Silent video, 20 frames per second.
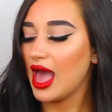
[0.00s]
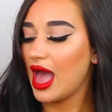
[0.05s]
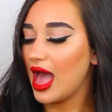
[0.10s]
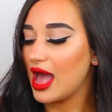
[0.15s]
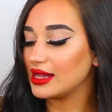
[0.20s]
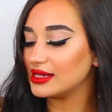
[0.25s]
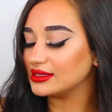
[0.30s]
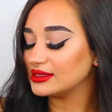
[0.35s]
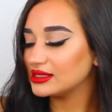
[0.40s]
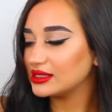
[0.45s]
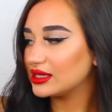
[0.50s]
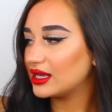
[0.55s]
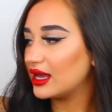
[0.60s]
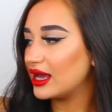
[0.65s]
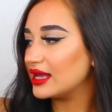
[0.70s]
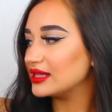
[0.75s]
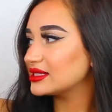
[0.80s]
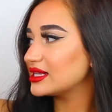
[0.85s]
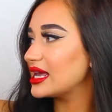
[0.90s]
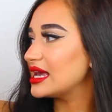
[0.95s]
and
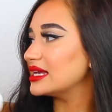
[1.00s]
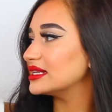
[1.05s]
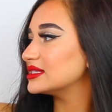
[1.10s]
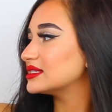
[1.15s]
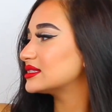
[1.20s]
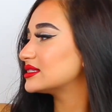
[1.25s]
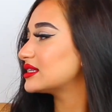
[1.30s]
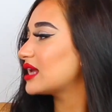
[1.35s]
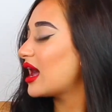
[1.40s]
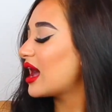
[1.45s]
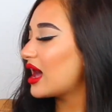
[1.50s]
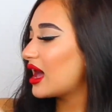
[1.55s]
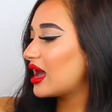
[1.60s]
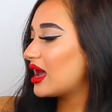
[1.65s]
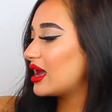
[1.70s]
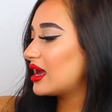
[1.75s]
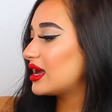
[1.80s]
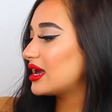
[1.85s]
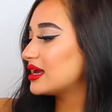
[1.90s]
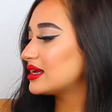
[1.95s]
it's a
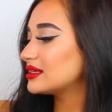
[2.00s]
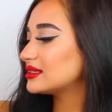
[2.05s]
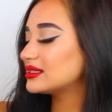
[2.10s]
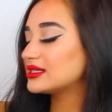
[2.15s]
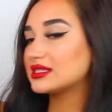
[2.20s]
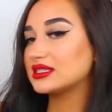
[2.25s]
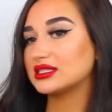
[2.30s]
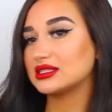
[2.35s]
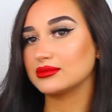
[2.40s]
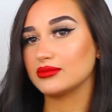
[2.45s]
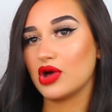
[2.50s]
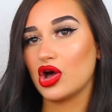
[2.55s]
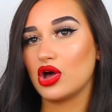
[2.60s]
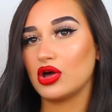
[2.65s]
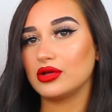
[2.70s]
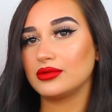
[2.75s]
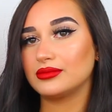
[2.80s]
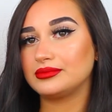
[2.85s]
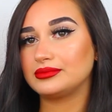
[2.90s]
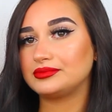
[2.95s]
size
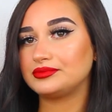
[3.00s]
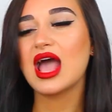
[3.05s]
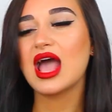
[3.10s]
small.